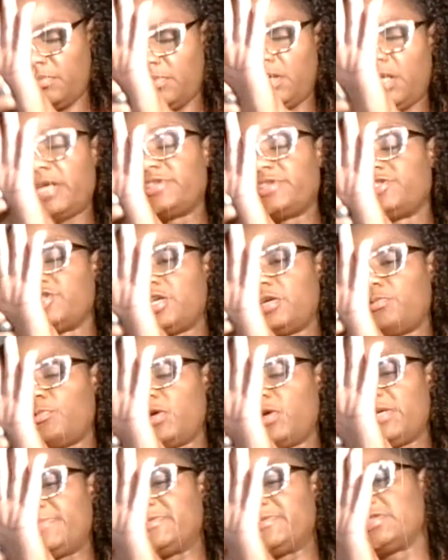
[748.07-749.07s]
Egg-shaped
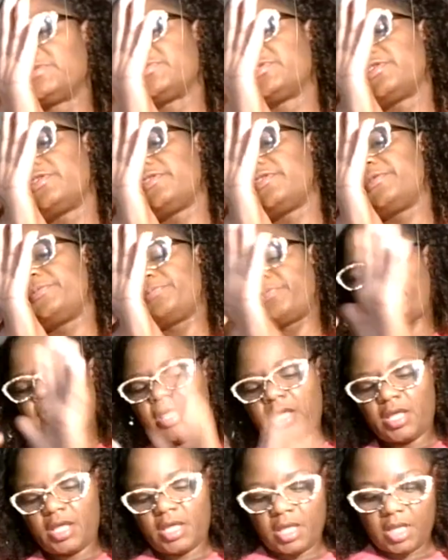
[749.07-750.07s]
weights. I'm sorry.
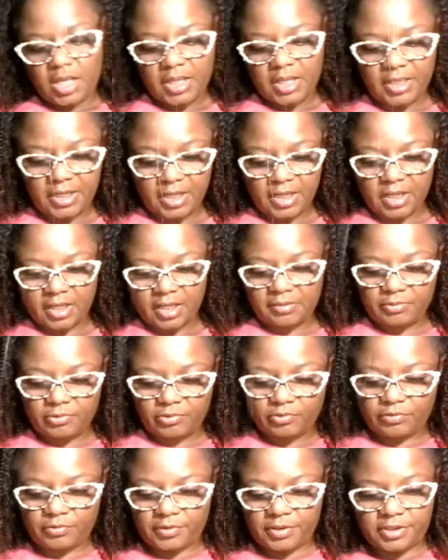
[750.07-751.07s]
And I am
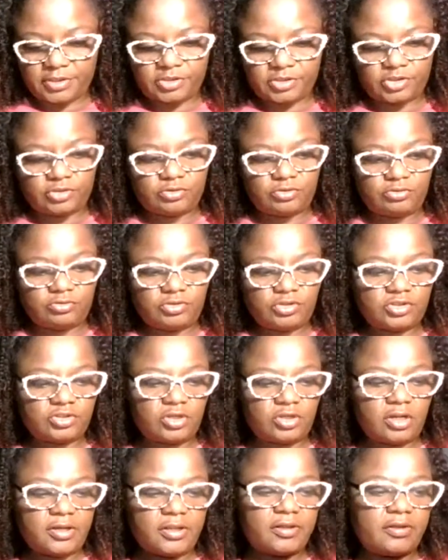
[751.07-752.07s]
going to
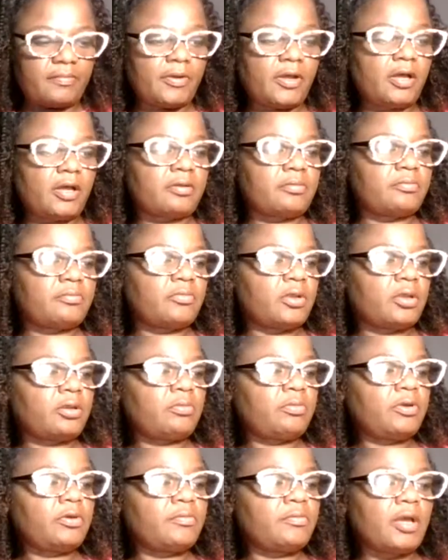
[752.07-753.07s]
start at the bottom. I'm going
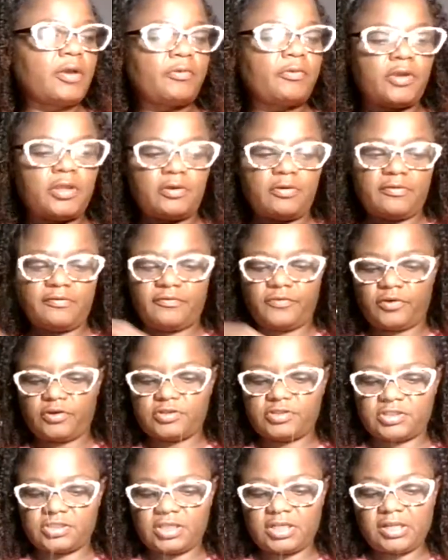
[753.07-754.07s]
to put my weight on
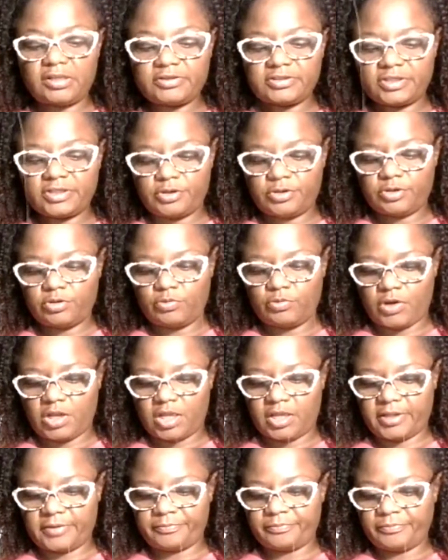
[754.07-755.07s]
first. And I'll tell you
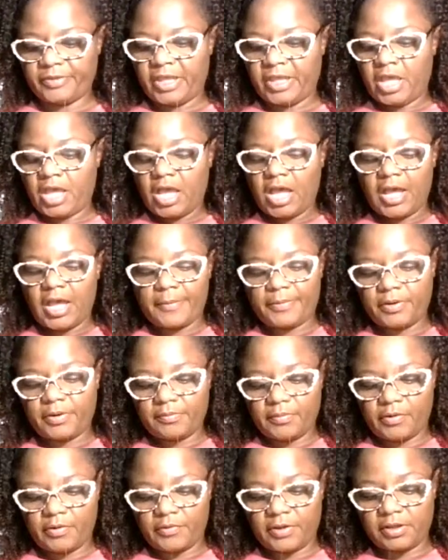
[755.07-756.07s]
why. I put
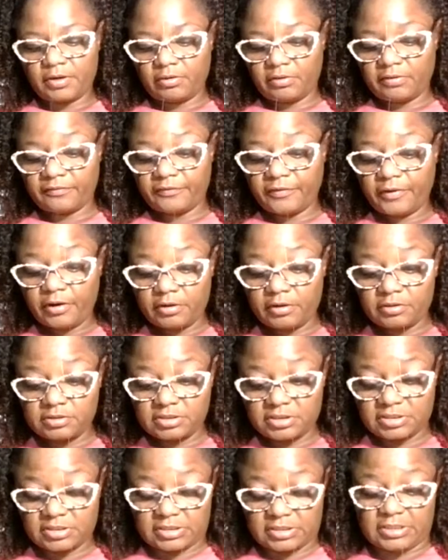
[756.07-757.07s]
my weight on
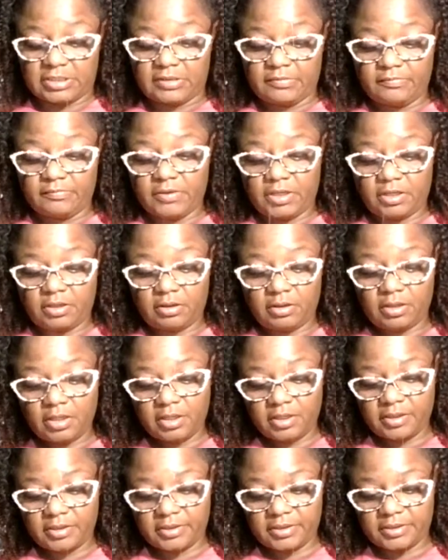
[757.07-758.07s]
first
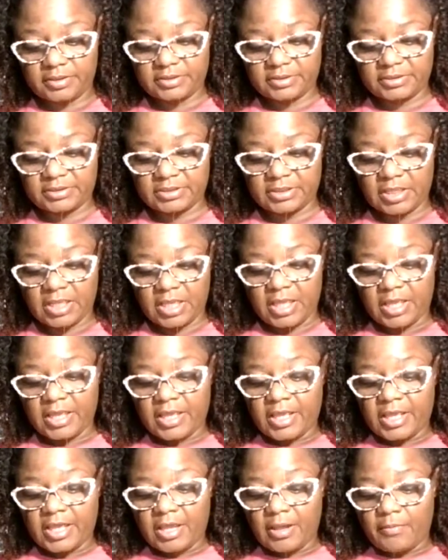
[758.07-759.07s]
because
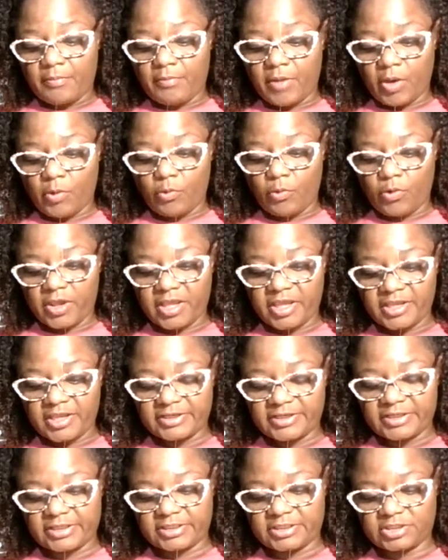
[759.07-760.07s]
my
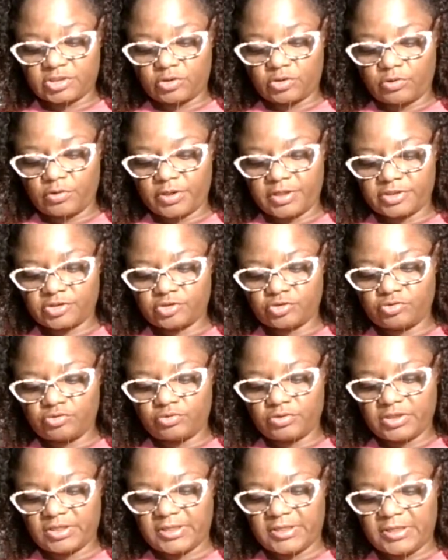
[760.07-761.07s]
weight is going to
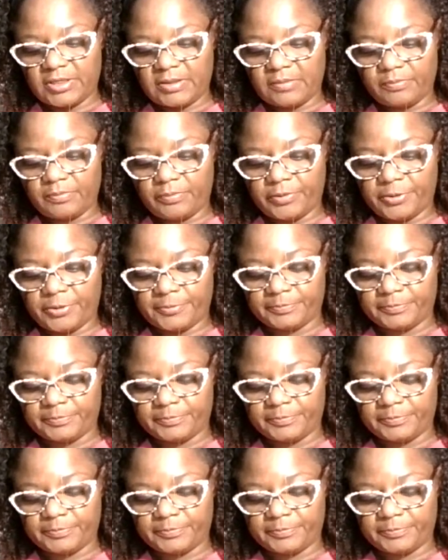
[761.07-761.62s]
keep.